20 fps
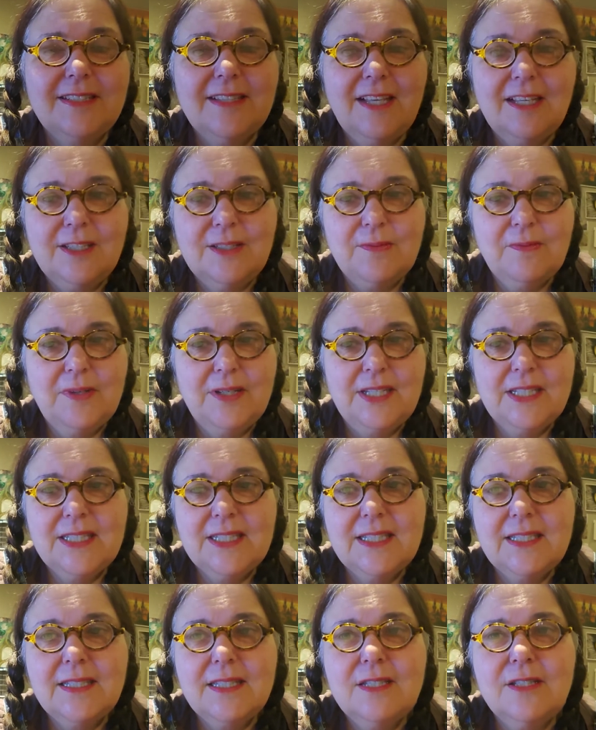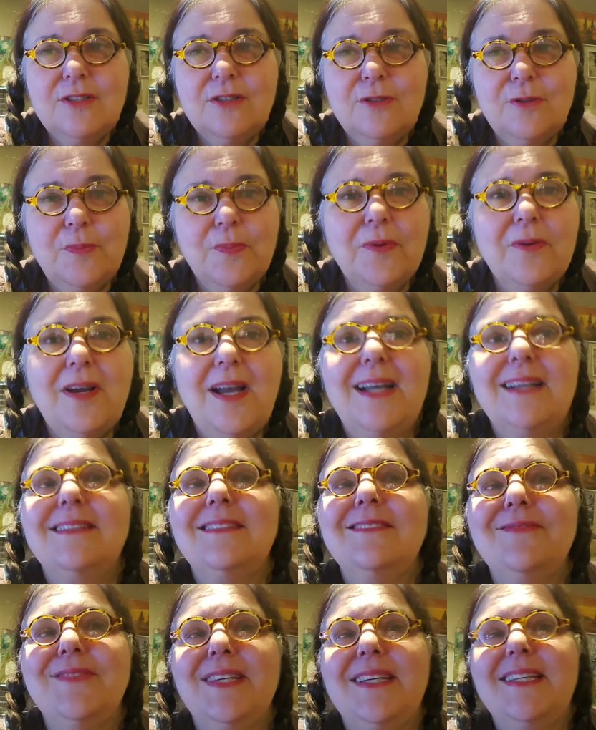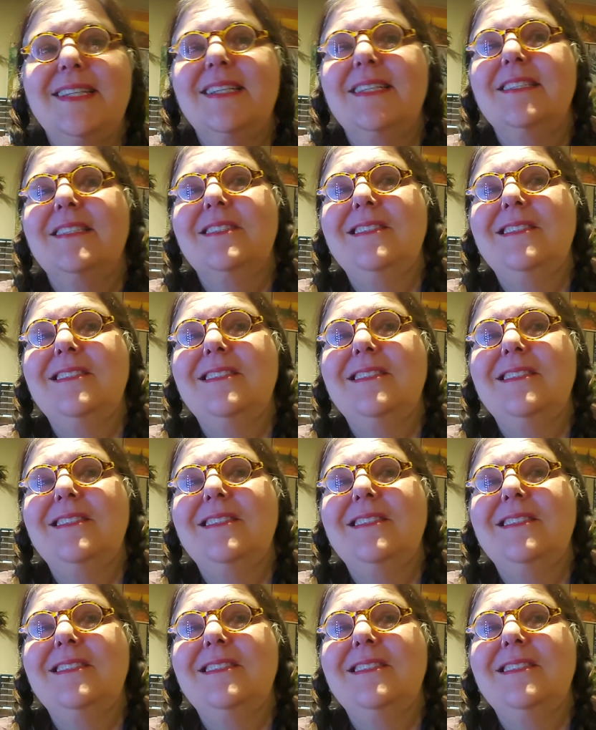that's when it's super activated.